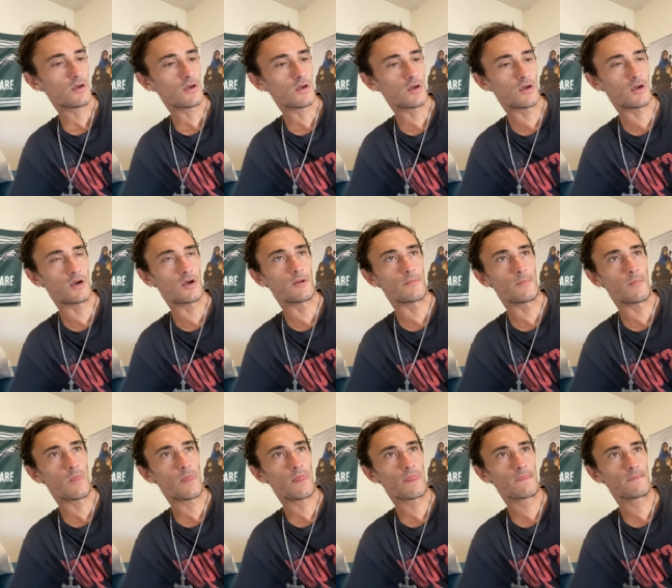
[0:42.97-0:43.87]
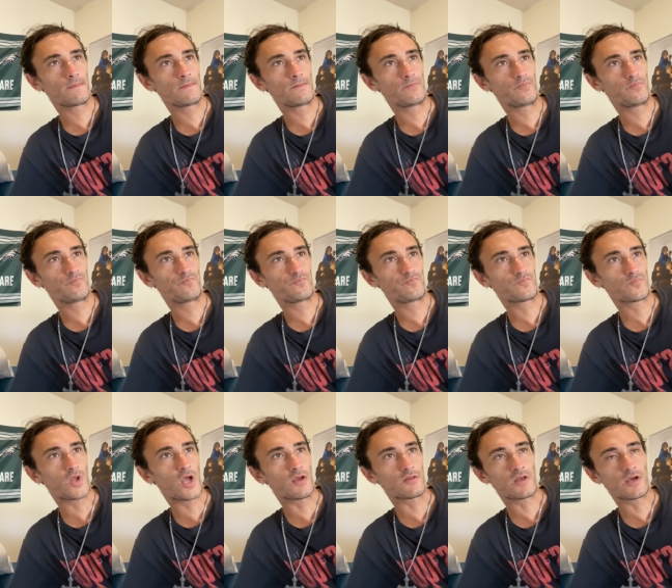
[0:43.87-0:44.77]
I'd
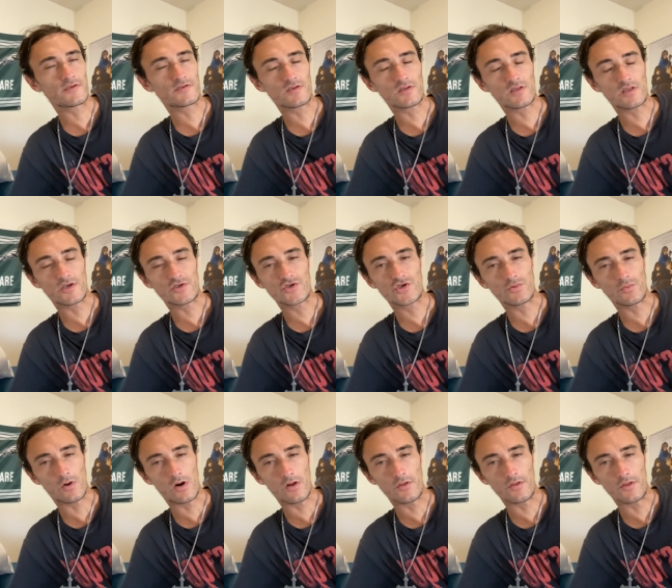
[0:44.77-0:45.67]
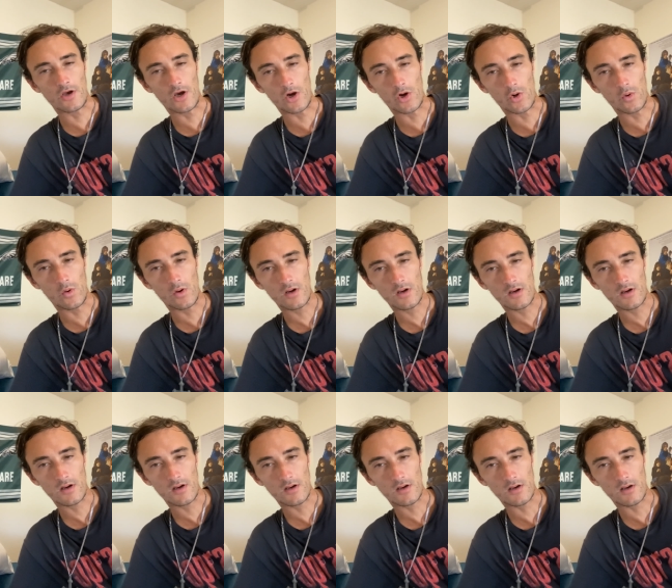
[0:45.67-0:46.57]
like to let you all know
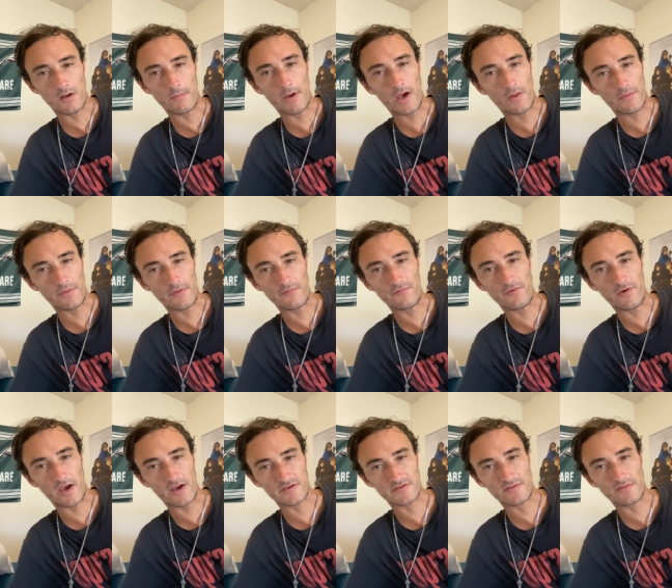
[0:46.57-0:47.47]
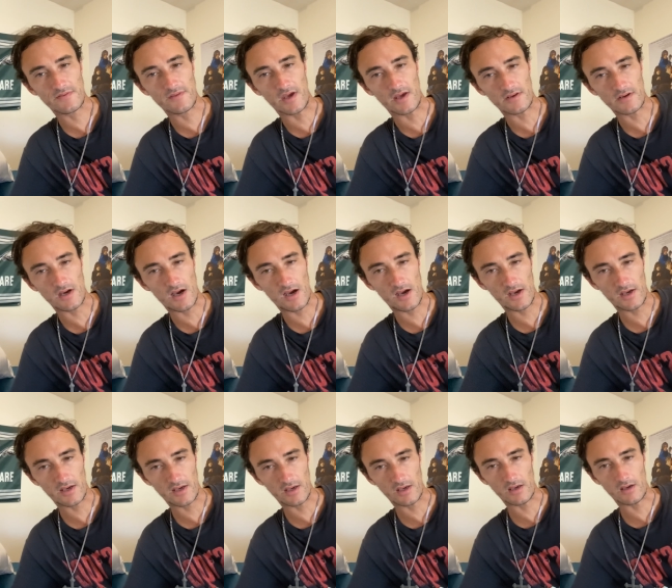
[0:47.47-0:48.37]
about the fact that I
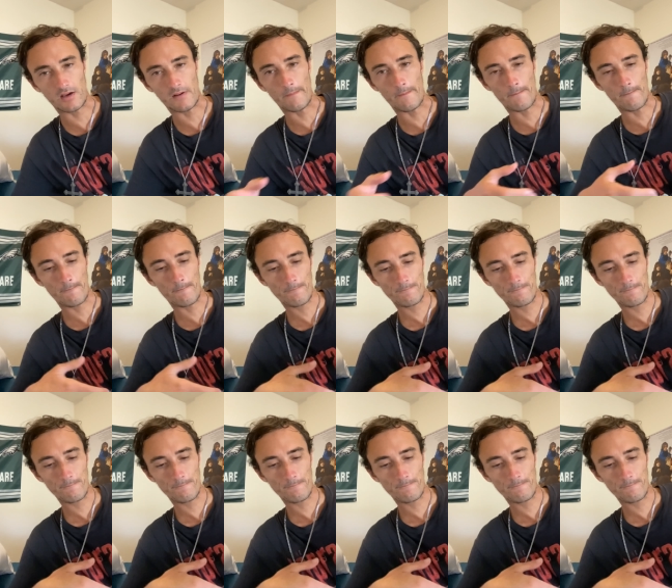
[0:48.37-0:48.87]
am